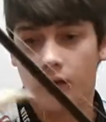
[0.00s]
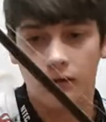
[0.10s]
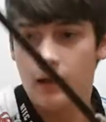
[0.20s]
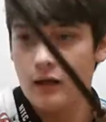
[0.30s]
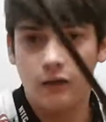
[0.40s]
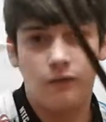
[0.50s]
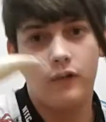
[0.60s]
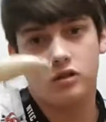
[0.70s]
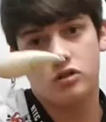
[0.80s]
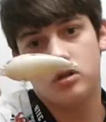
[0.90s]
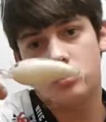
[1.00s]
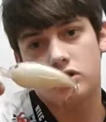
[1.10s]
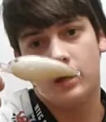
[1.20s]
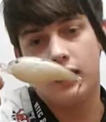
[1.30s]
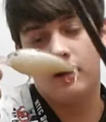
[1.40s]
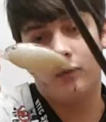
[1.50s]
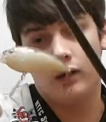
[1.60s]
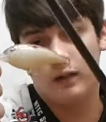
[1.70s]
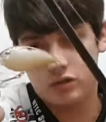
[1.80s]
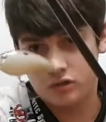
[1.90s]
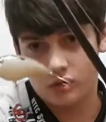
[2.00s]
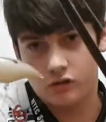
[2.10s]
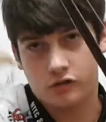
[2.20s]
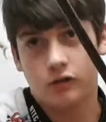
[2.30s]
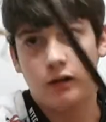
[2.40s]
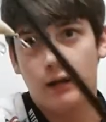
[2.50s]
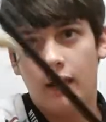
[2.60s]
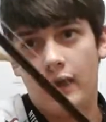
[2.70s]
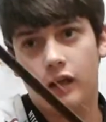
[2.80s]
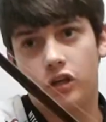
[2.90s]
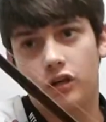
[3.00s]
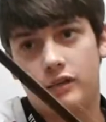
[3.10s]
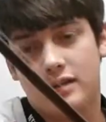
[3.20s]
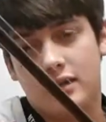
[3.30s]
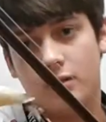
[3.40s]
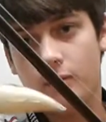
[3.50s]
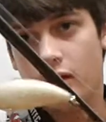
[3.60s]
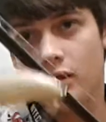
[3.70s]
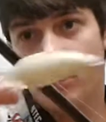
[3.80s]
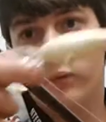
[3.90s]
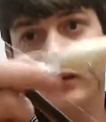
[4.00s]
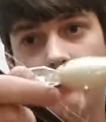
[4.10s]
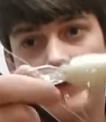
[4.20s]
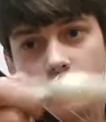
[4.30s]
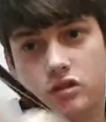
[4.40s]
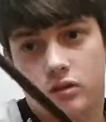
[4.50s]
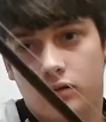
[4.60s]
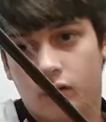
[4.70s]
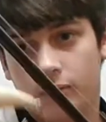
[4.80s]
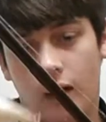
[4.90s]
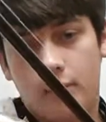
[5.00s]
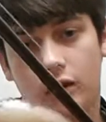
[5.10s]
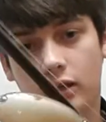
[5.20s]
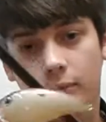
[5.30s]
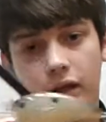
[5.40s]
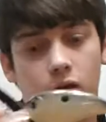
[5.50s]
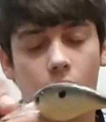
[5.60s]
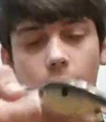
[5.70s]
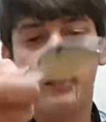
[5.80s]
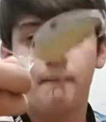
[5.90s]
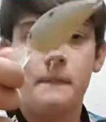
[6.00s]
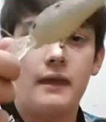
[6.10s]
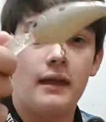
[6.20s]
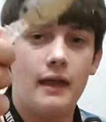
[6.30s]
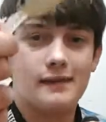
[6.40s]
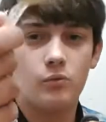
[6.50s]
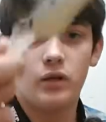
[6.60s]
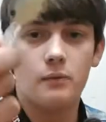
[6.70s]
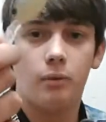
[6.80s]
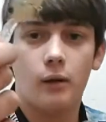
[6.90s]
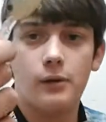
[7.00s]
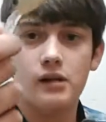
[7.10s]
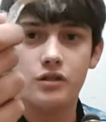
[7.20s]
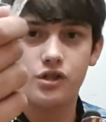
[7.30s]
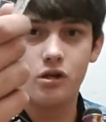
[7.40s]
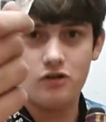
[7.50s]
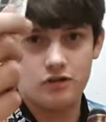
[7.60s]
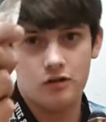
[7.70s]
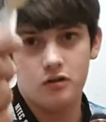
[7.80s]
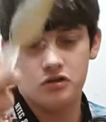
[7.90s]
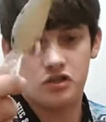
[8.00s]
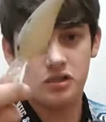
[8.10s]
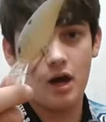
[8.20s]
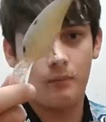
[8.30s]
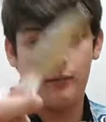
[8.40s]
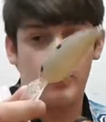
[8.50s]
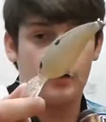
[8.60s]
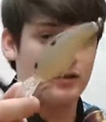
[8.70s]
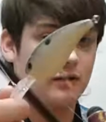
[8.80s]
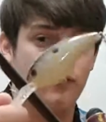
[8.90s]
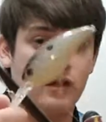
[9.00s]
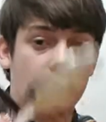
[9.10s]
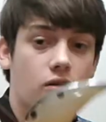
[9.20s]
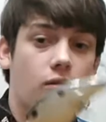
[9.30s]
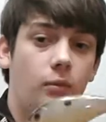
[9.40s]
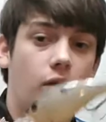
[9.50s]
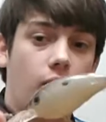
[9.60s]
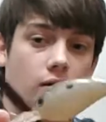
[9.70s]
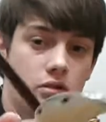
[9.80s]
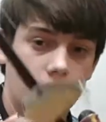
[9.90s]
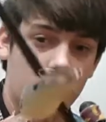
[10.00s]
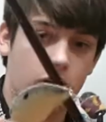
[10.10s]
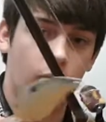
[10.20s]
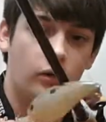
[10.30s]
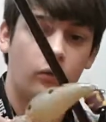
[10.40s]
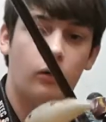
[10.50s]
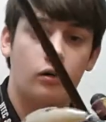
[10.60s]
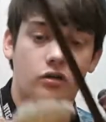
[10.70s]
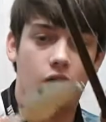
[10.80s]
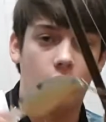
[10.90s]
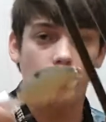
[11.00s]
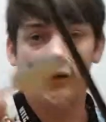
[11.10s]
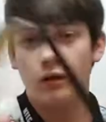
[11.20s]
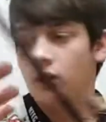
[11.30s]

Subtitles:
And the fish will usually hit it when it hits structure. And a good tip, when the fish are maybe a little bit dormant, is when you bump it into structure, stop it, because the fish are going to be around structure when the water's cold.